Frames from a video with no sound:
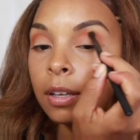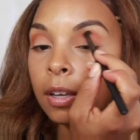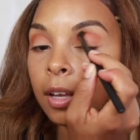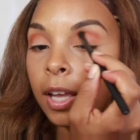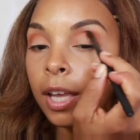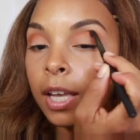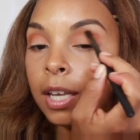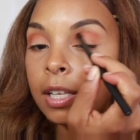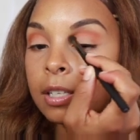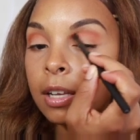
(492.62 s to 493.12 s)

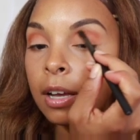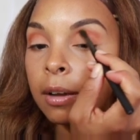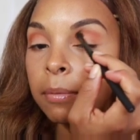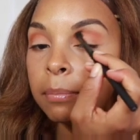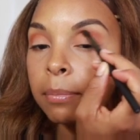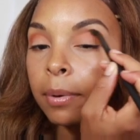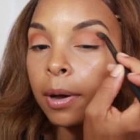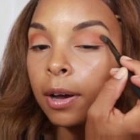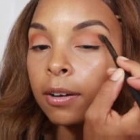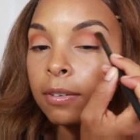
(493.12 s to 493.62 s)
and
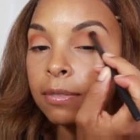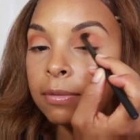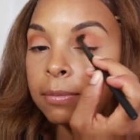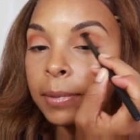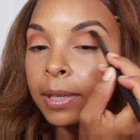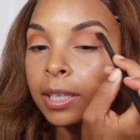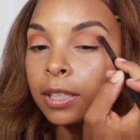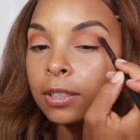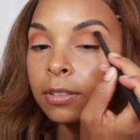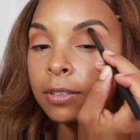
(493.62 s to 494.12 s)
above
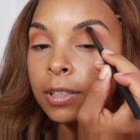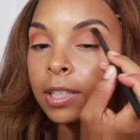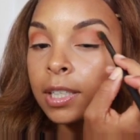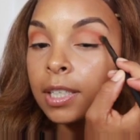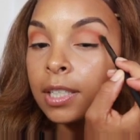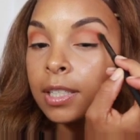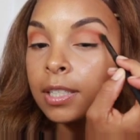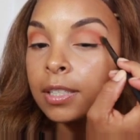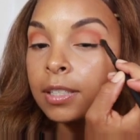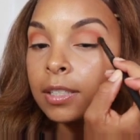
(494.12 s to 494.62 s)
my
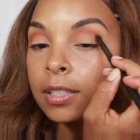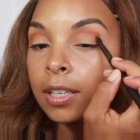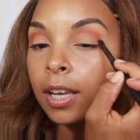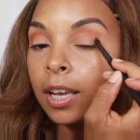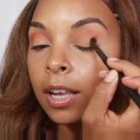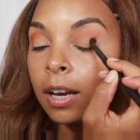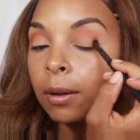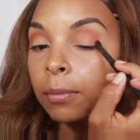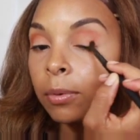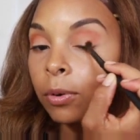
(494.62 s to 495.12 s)
crease,
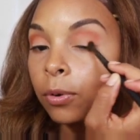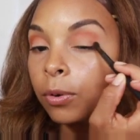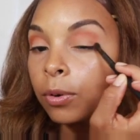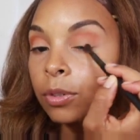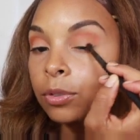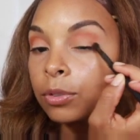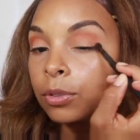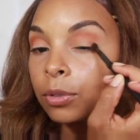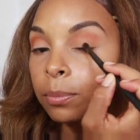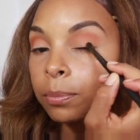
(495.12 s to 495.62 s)
and I'm
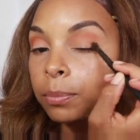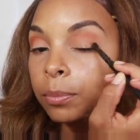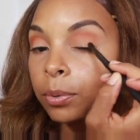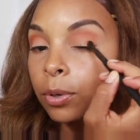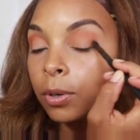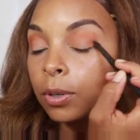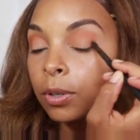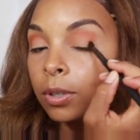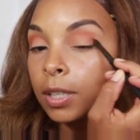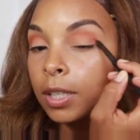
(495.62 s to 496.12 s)
going to
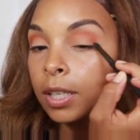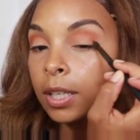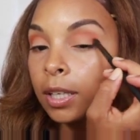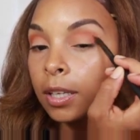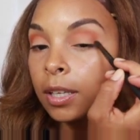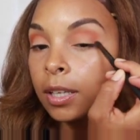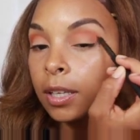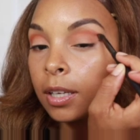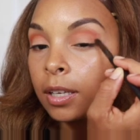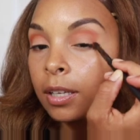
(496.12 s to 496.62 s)
pull it
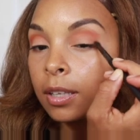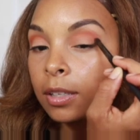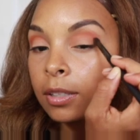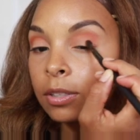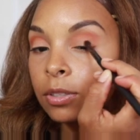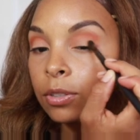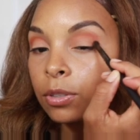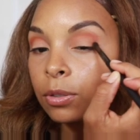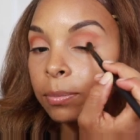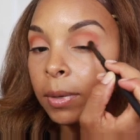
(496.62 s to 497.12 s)

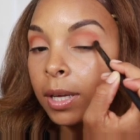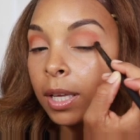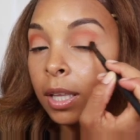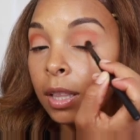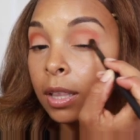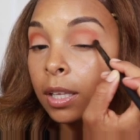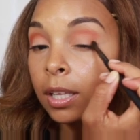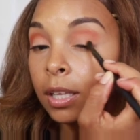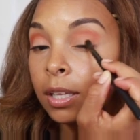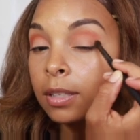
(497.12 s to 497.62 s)
into my
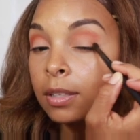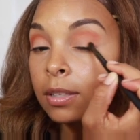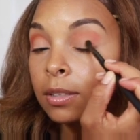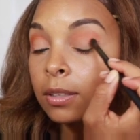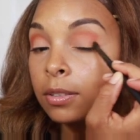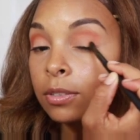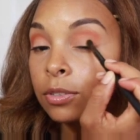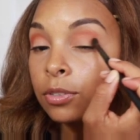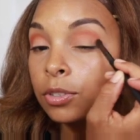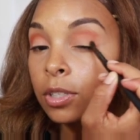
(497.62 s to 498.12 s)
lid
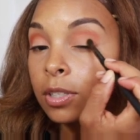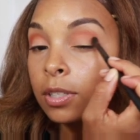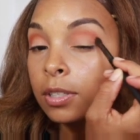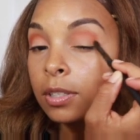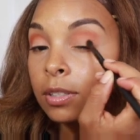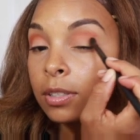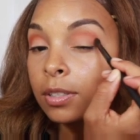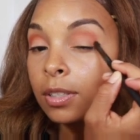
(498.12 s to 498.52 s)
just